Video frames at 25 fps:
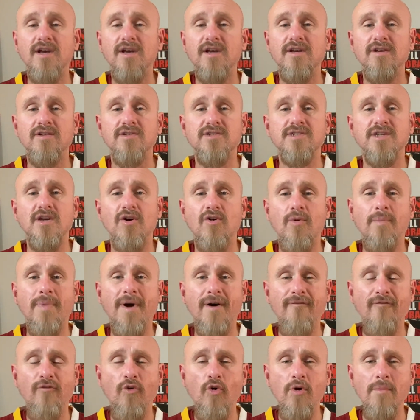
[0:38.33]
So
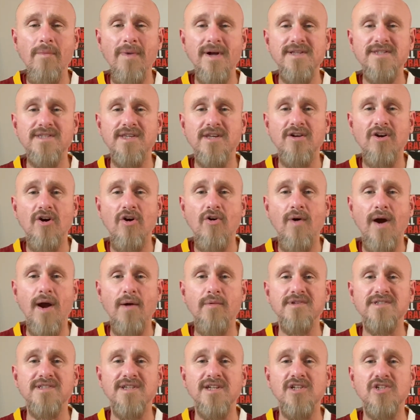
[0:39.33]
about 4 months ago, I
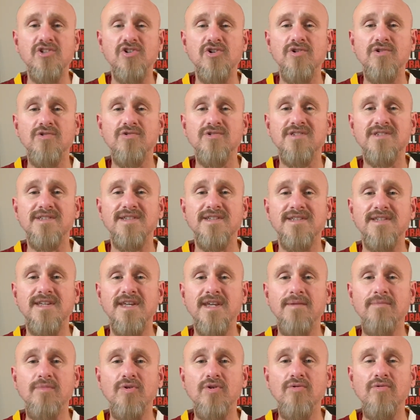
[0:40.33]
was introduced to
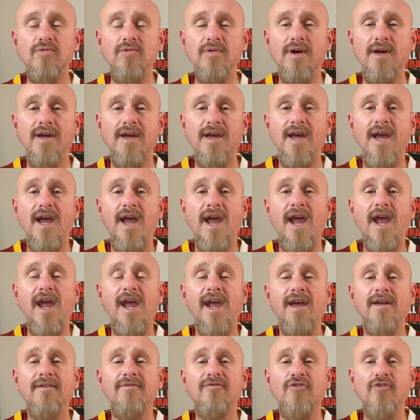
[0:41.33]
Temu,
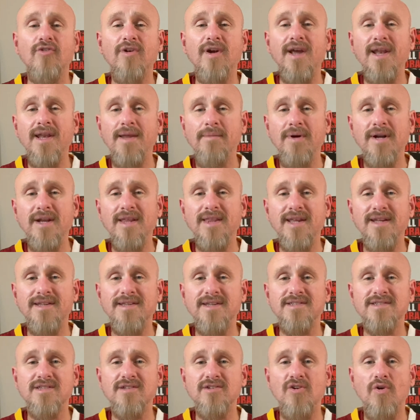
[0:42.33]
and for anybody that
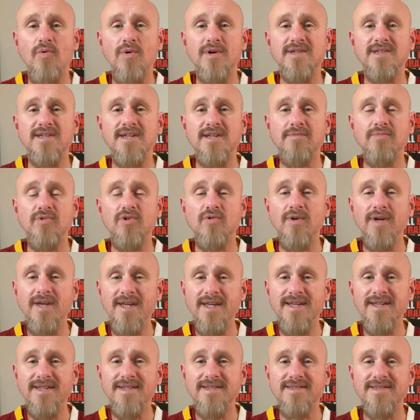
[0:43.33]
doesn't know what Temu
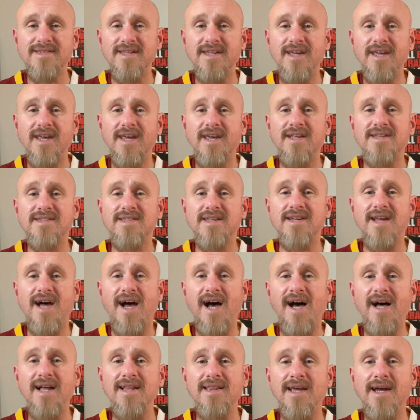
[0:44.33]
is, it's an
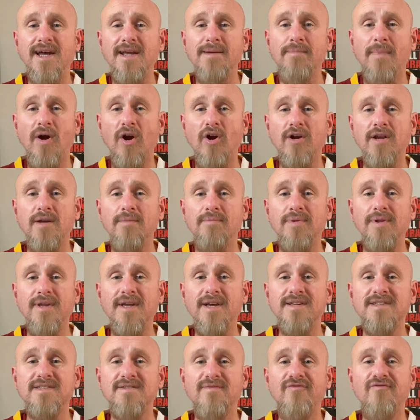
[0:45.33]
online
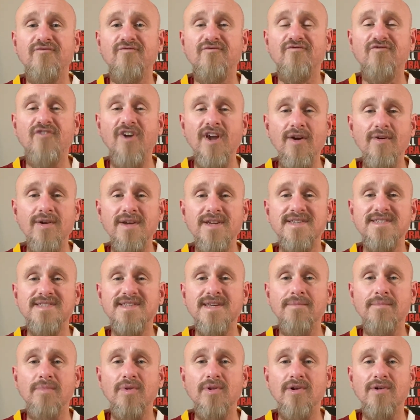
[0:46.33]
marketplace very
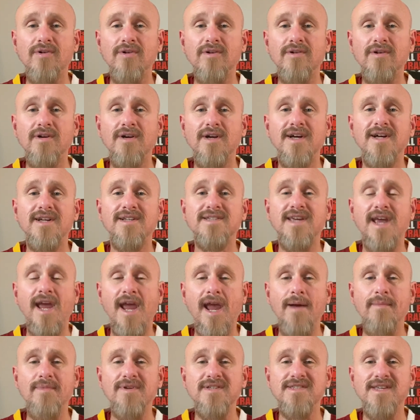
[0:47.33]
similar to
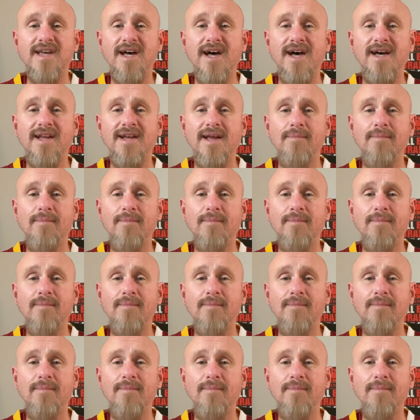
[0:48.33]
Amazon.